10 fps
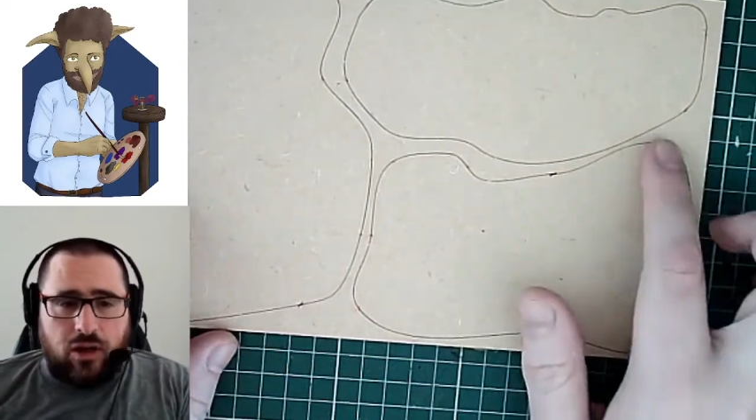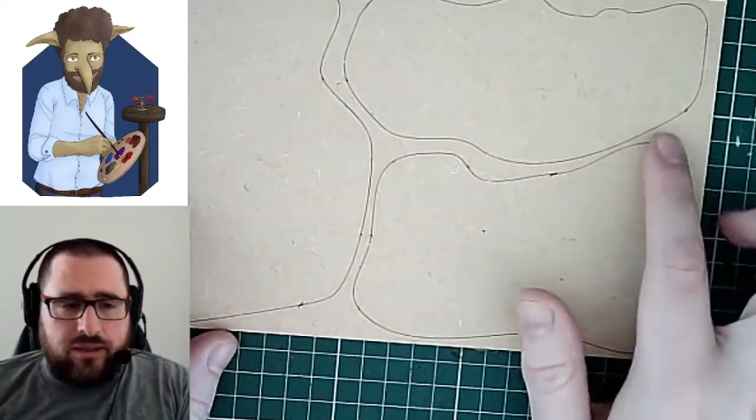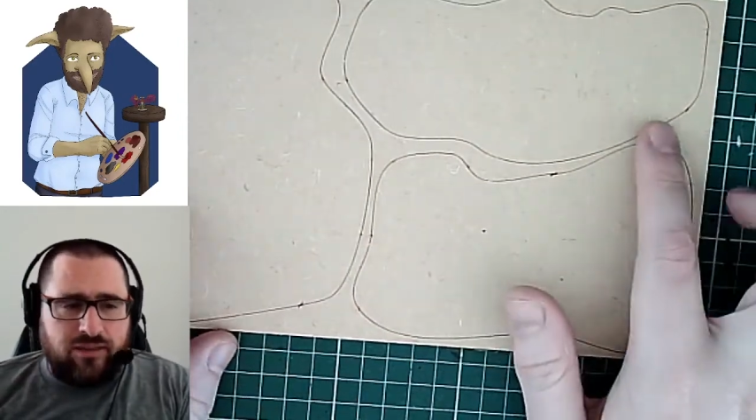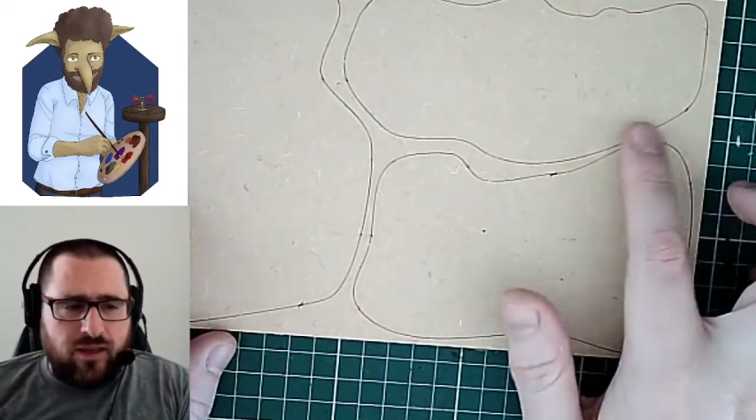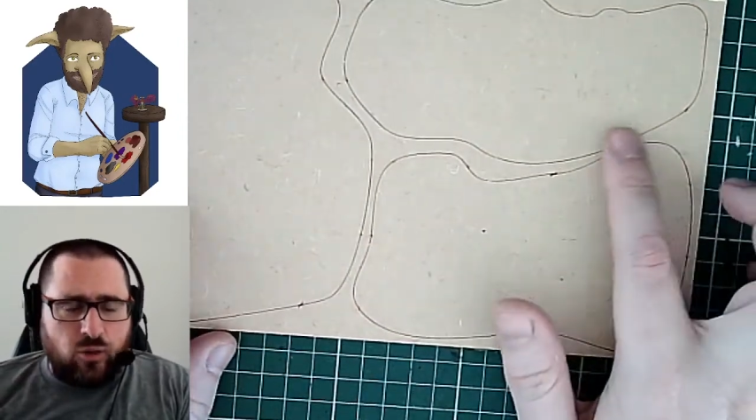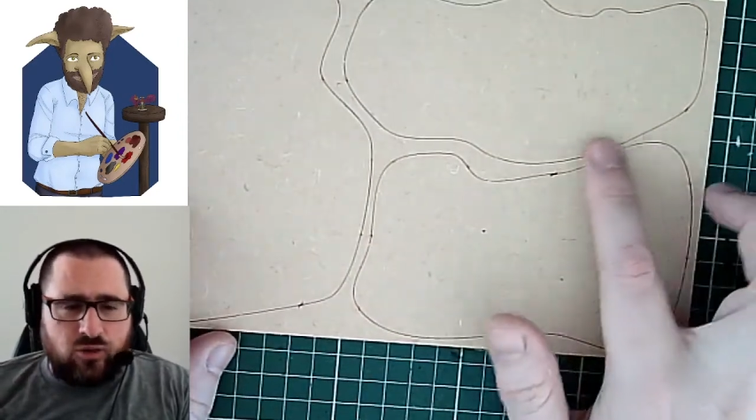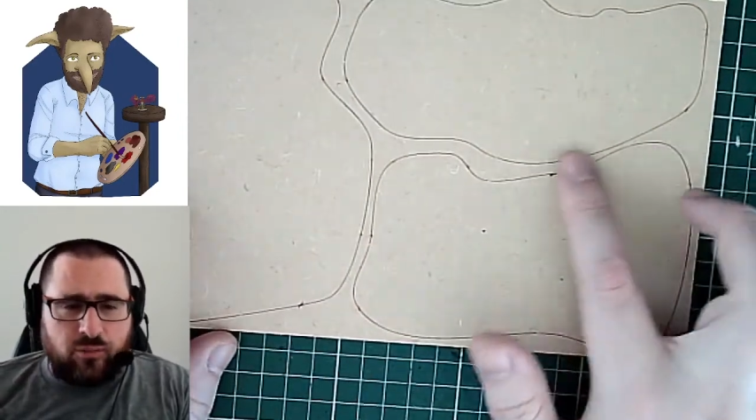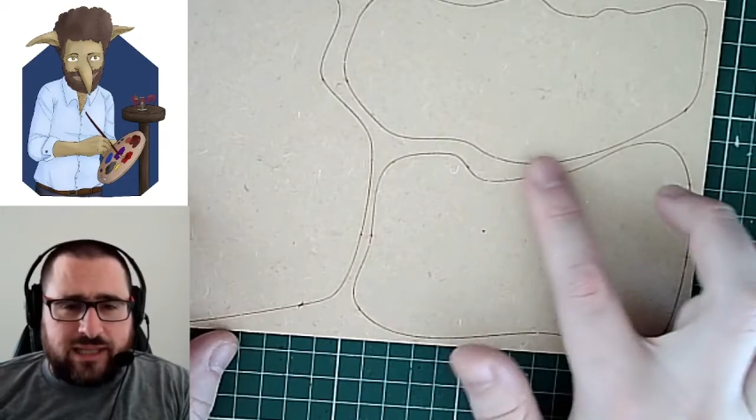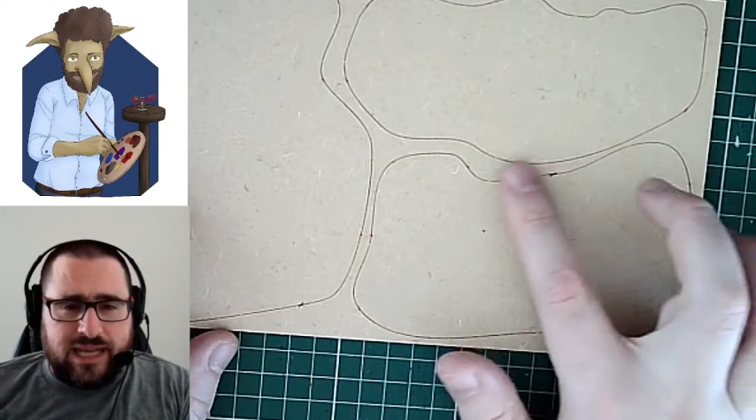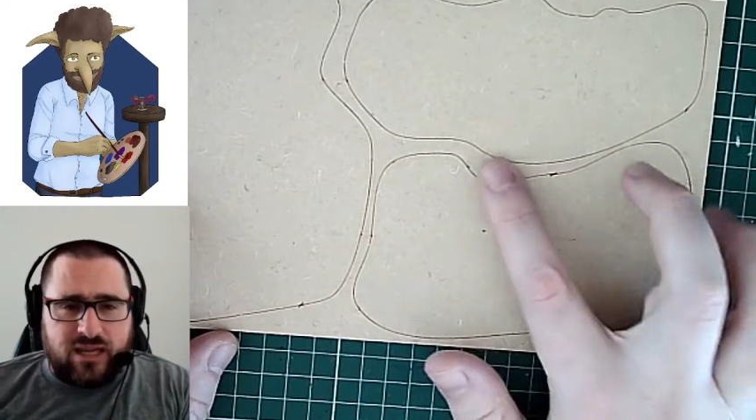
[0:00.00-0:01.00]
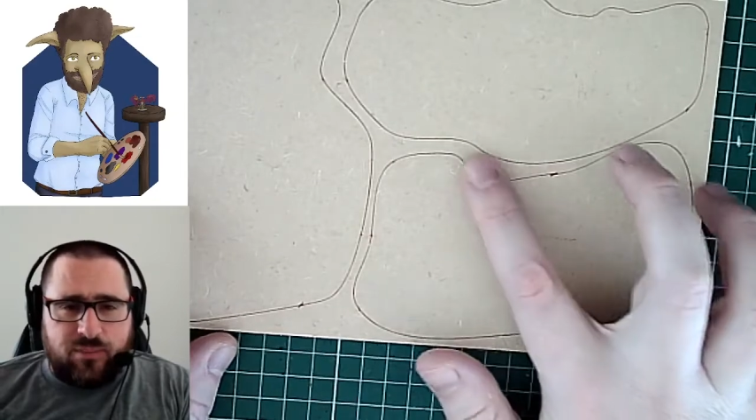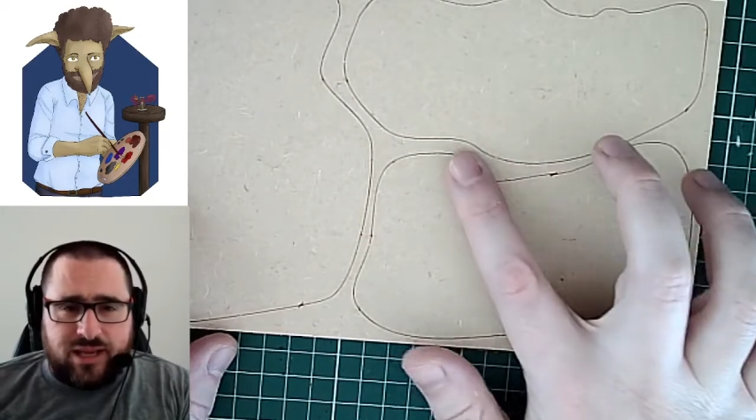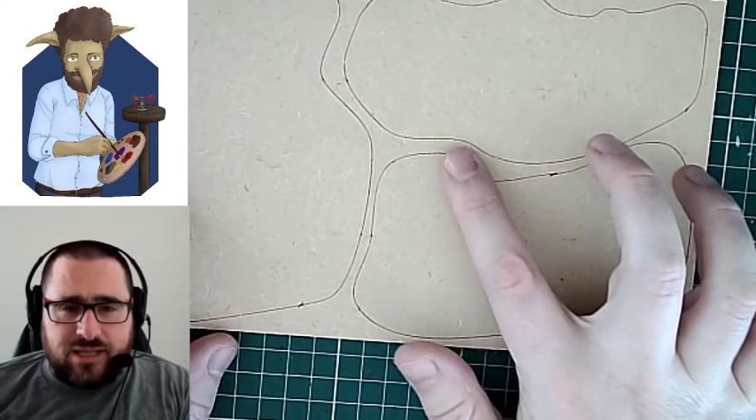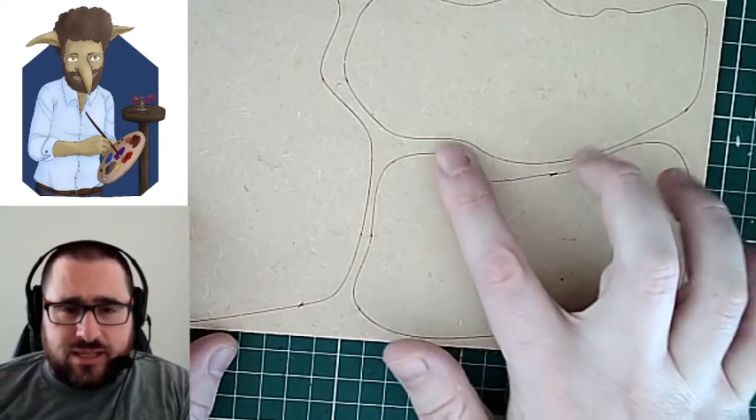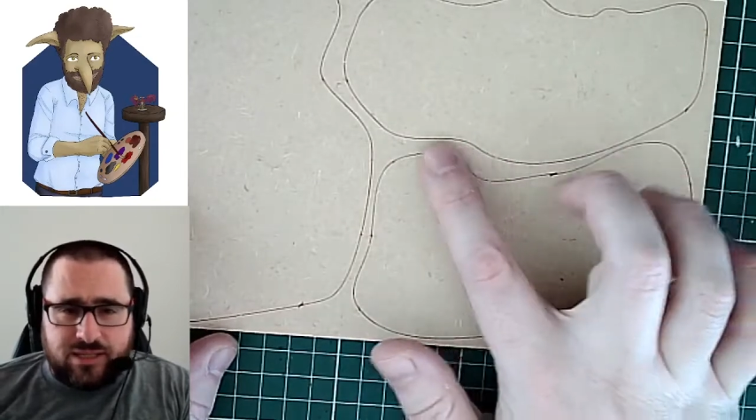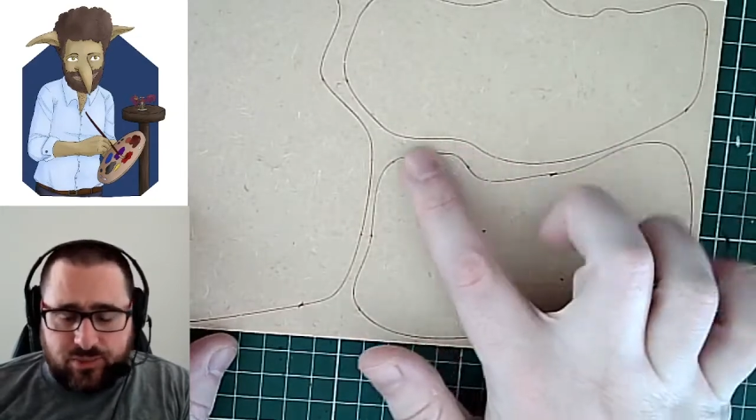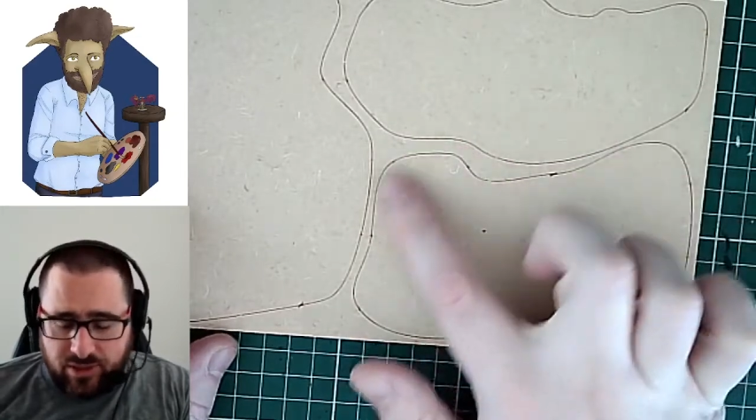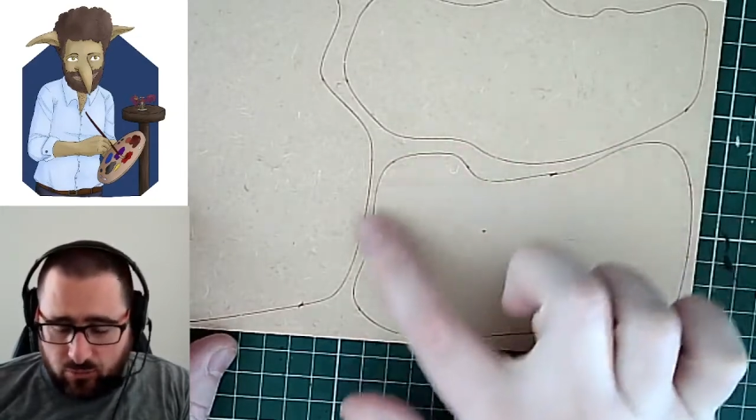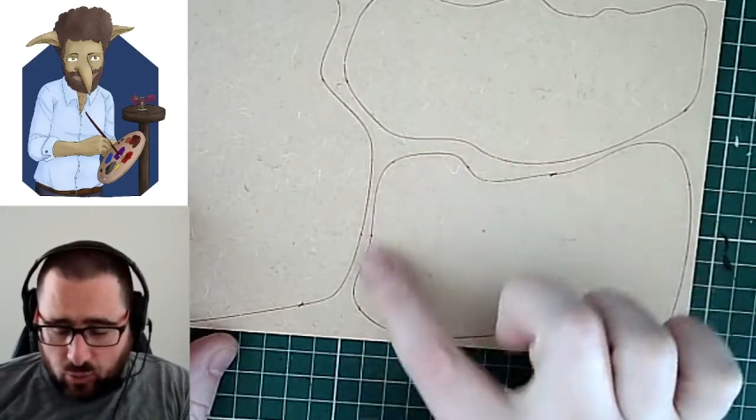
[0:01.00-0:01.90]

I think they call them lake bases, but they're